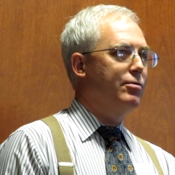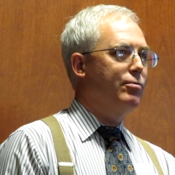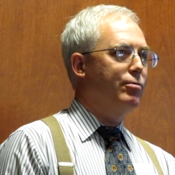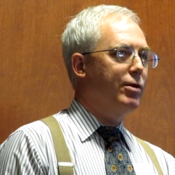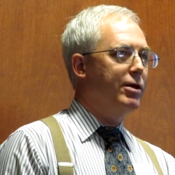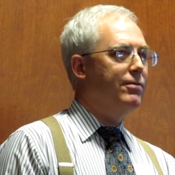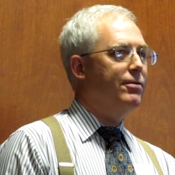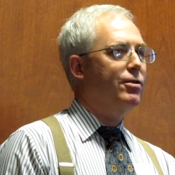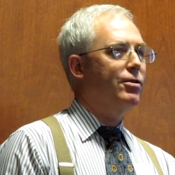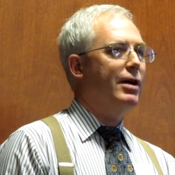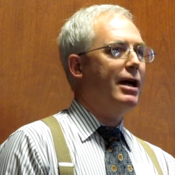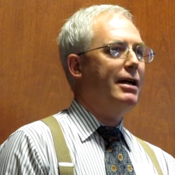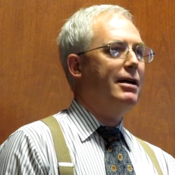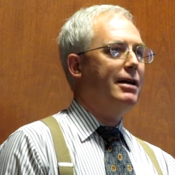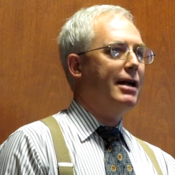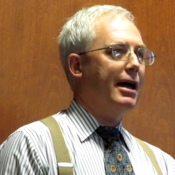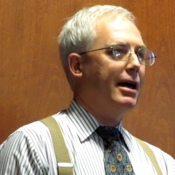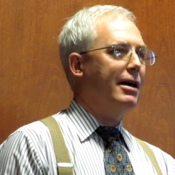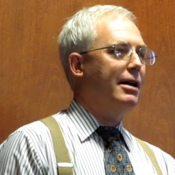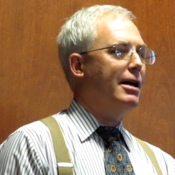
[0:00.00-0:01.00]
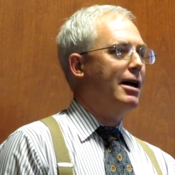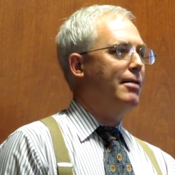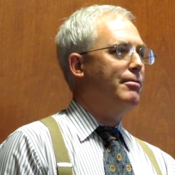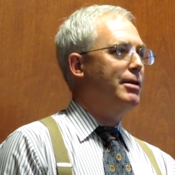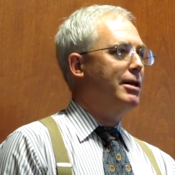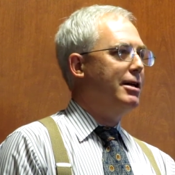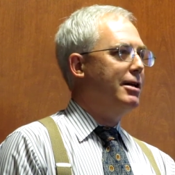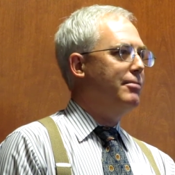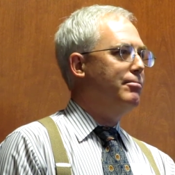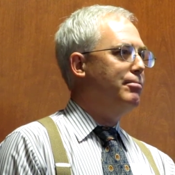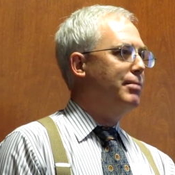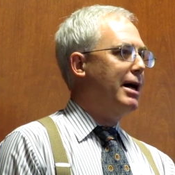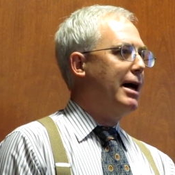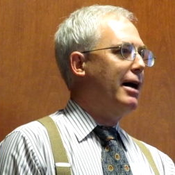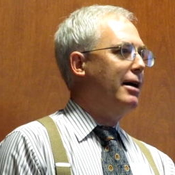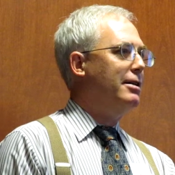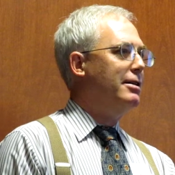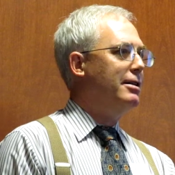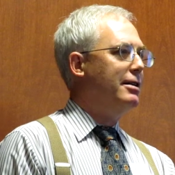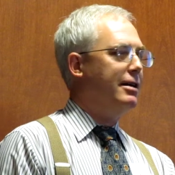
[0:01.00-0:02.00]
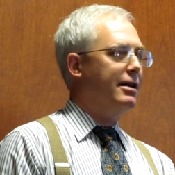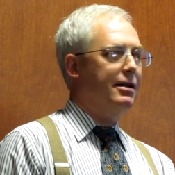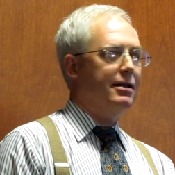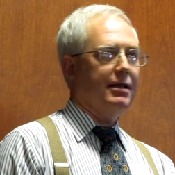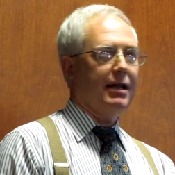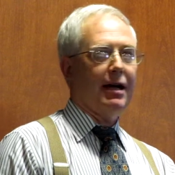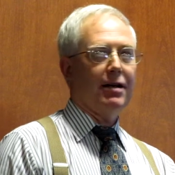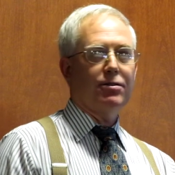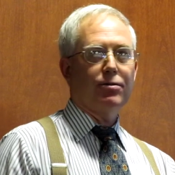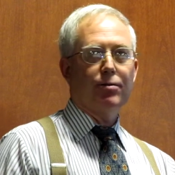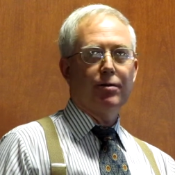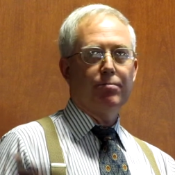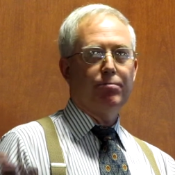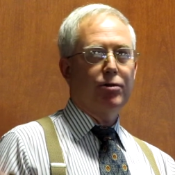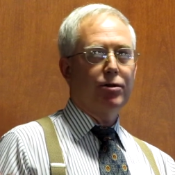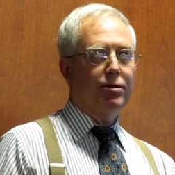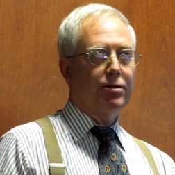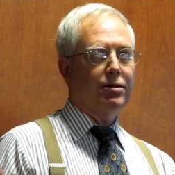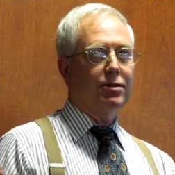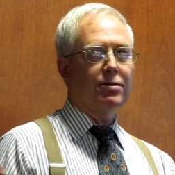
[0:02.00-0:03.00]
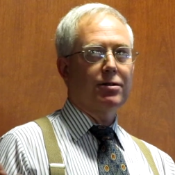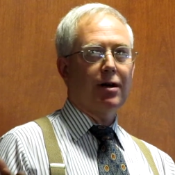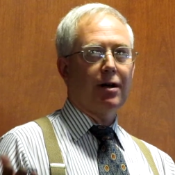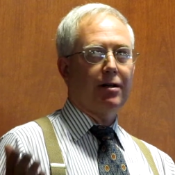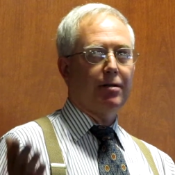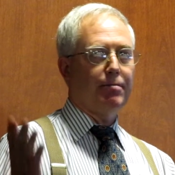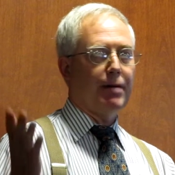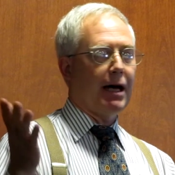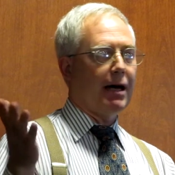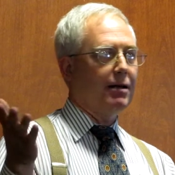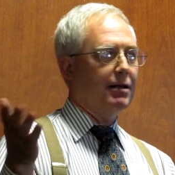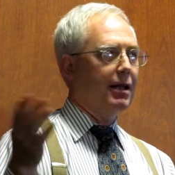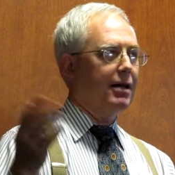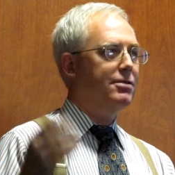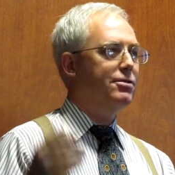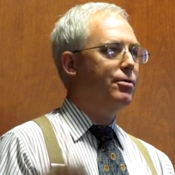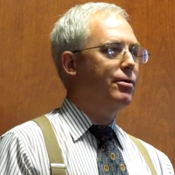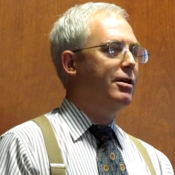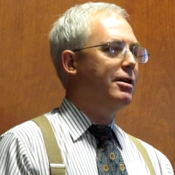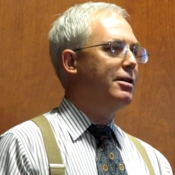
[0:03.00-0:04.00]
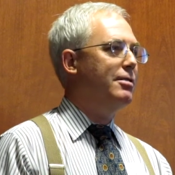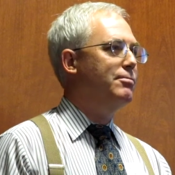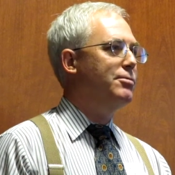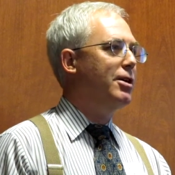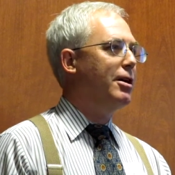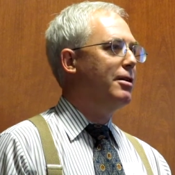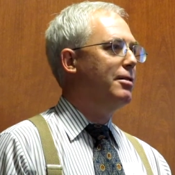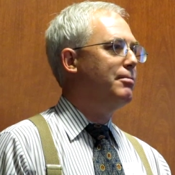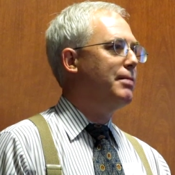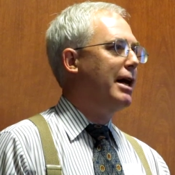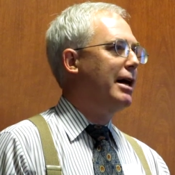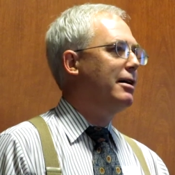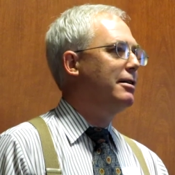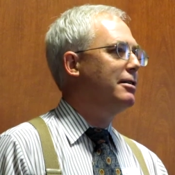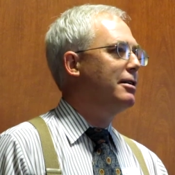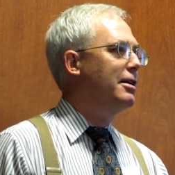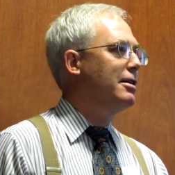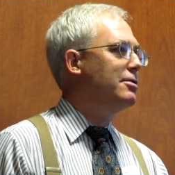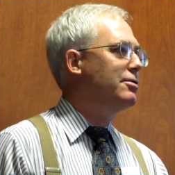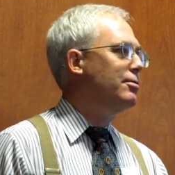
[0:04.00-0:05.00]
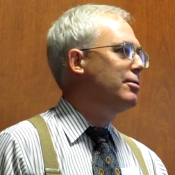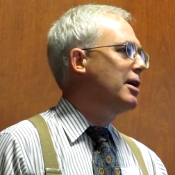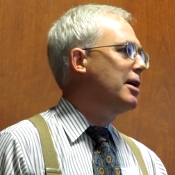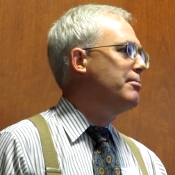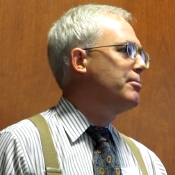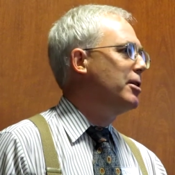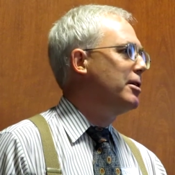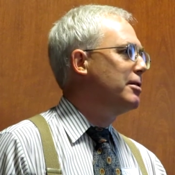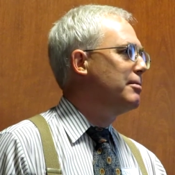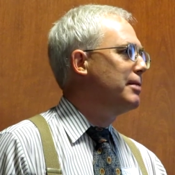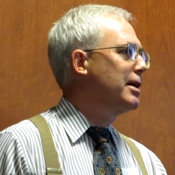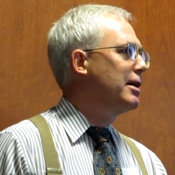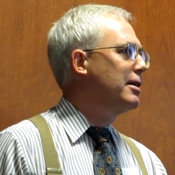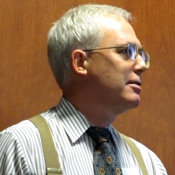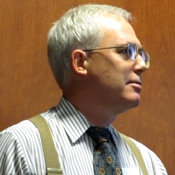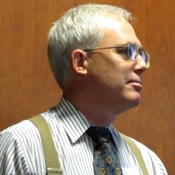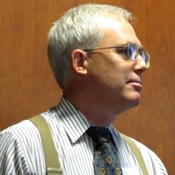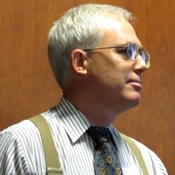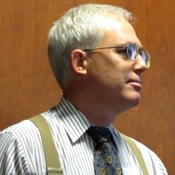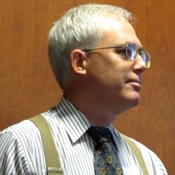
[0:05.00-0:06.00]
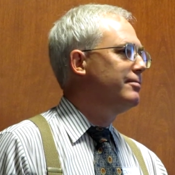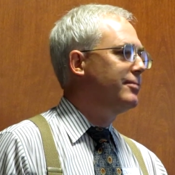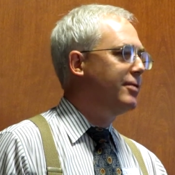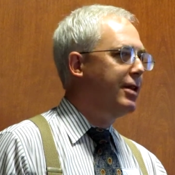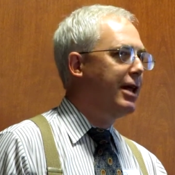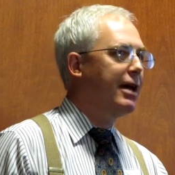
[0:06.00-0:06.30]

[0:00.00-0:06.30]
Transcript: we've created economic impact, and that's what Bruce is all about, that's what Kim's all about, that's what I'm all about.